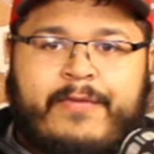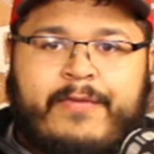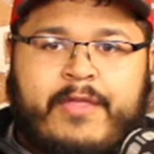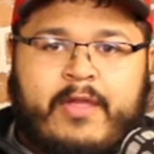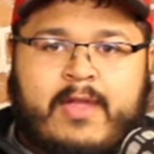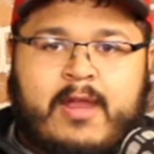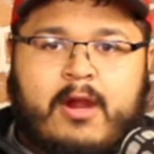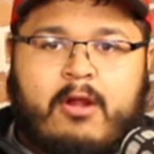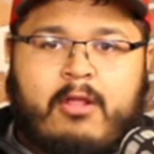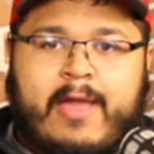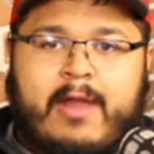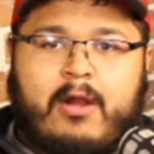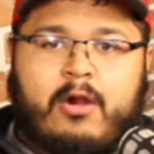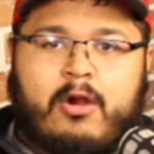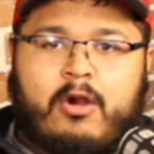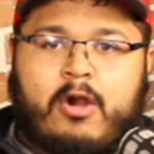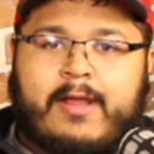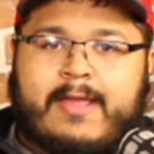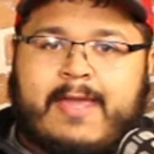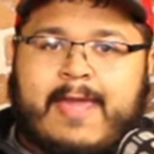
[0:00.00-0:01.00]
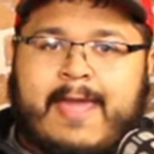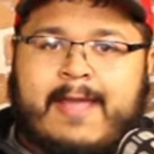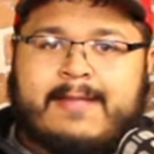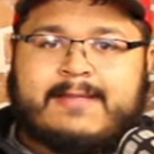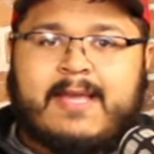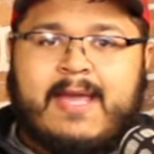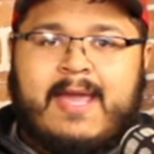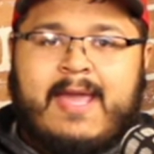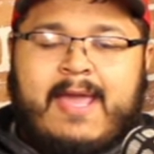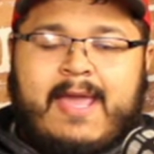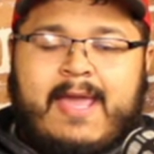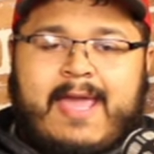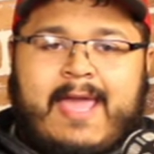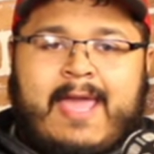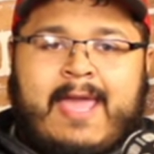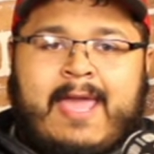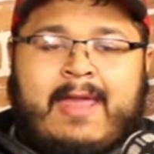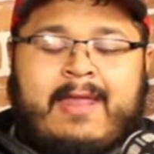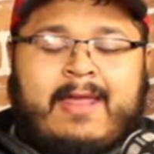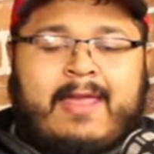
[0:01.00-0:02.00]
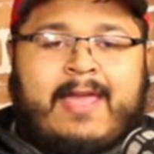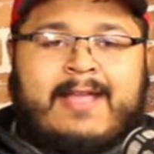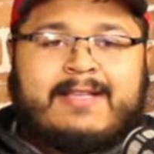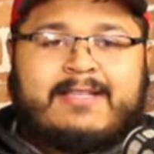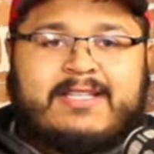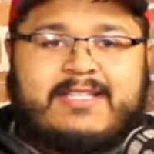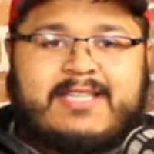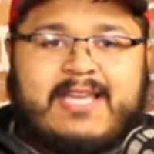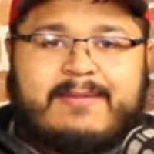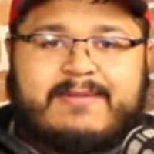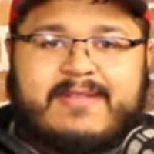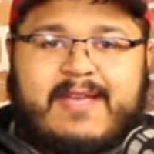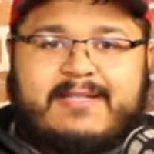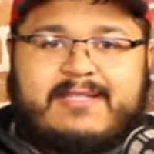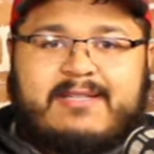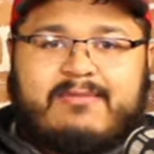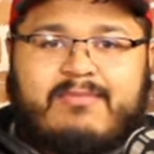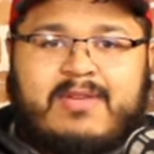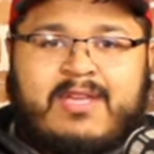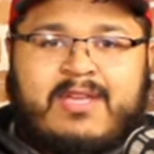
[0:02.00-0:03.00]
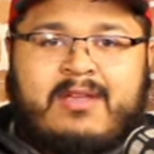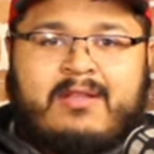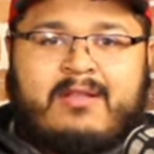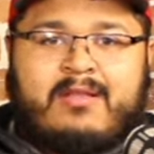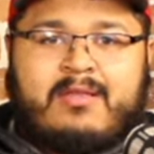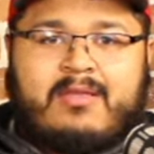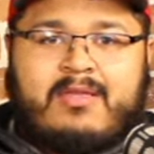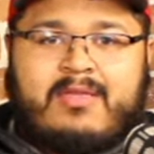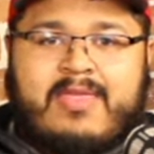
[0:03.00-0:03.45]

the Carolina Hurricanes. And it just seems like, to me,